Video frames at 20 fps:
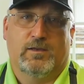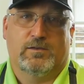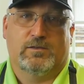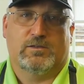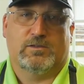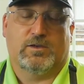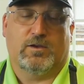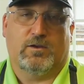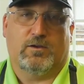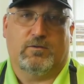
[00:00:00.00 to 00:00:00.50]

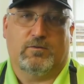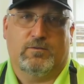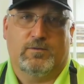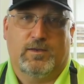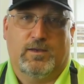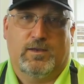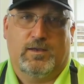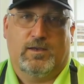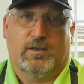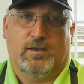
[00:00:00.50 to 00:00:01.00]

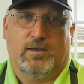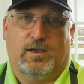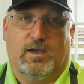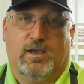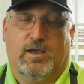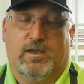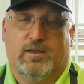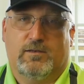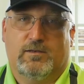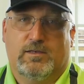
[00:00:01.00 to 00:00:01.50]
So
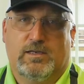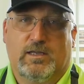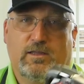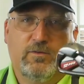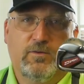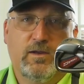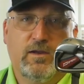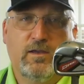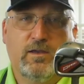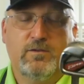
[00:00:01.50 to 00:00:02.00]

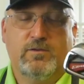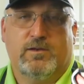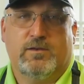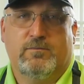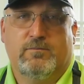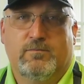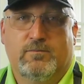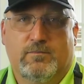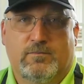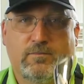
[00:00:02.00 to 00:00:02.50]

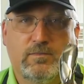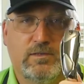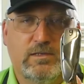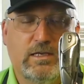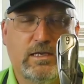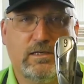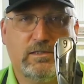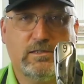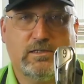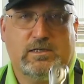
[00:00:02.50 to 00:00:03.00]
D300,
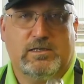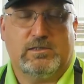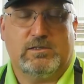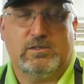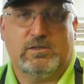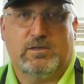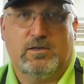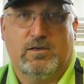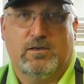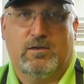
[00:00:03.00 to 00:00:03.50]

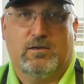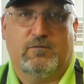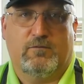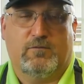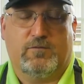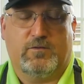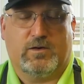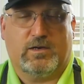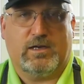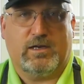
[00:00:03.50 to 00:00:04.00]
distance,
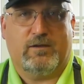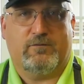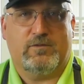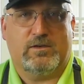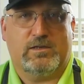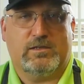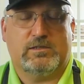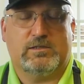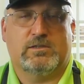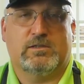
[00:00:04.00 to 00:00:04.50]

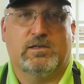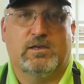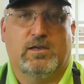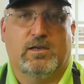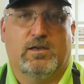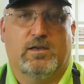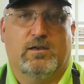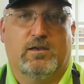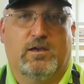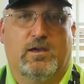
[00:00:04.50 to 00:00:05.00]
forgiveness,
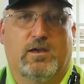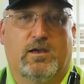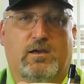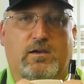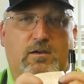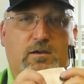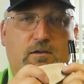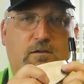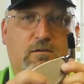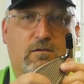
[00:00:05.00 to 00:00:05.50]

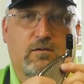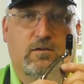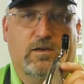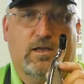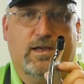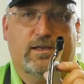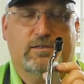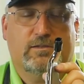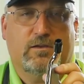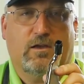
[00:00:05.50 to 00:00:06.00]

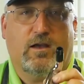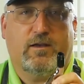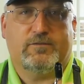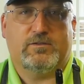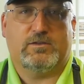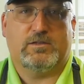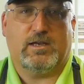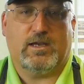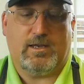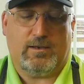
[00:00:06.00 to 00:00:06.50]
nice
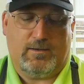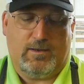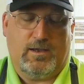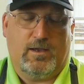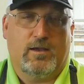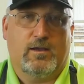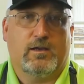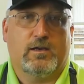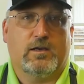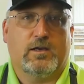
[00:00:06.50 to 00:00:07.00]

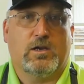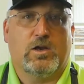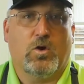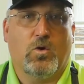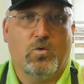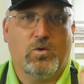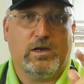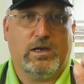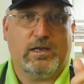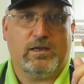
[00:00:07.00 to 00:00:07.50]
offset,
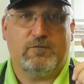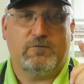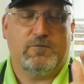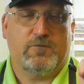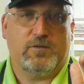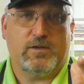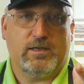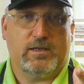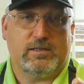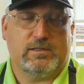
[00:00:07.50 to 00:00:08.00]
go get
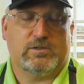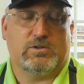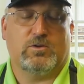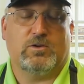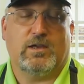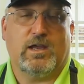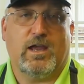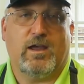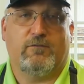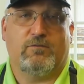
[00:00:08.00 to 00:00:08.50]
fit so
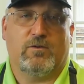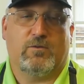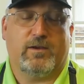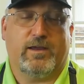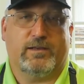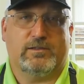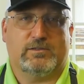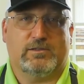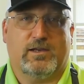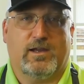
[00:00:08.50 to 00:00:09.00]
you have the
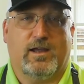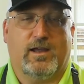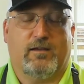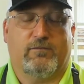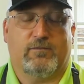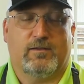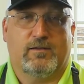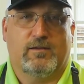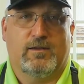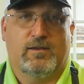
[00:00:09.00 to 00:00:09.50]
right
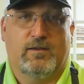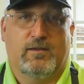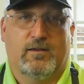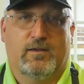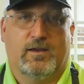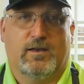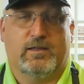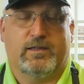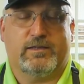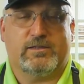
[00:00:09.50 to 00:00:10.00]
shaft.
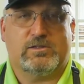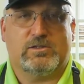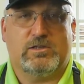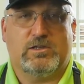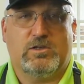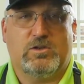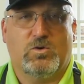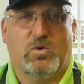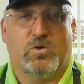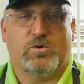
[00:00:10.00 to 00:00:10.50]
And let's
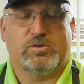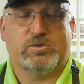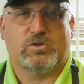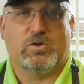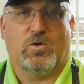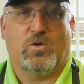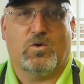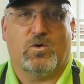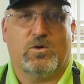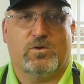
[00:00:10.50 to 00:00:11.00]
see your
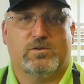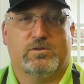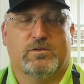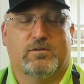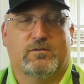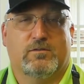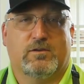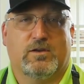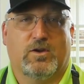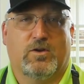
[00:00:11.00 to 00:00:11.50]
scores
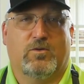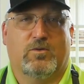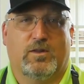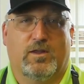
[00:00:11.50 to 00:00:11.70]
go